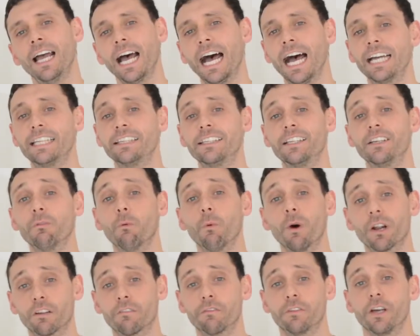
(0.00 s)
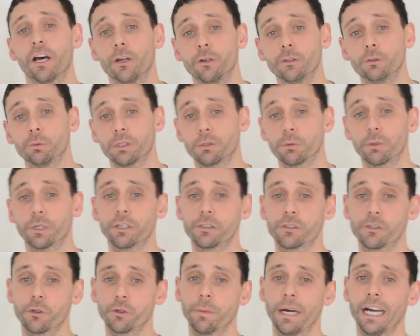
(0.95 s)
And one of those, which we're going to
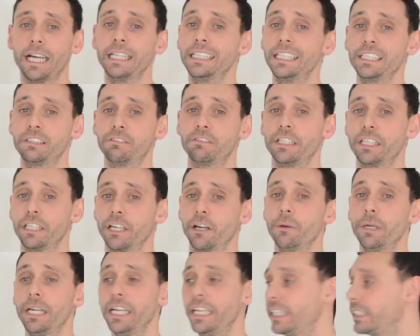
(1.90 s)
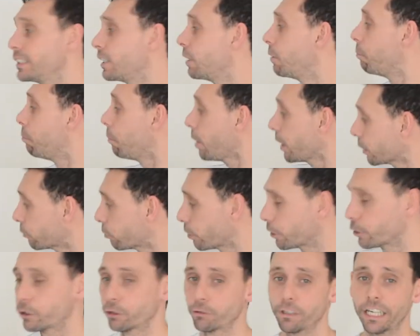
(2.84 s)
talk about in this video, is
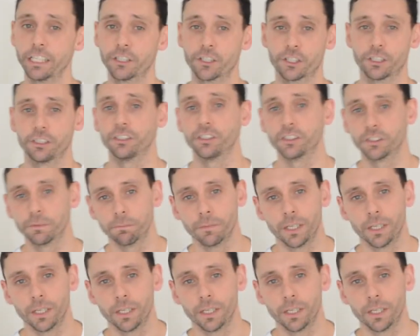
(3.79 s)
micro corrections.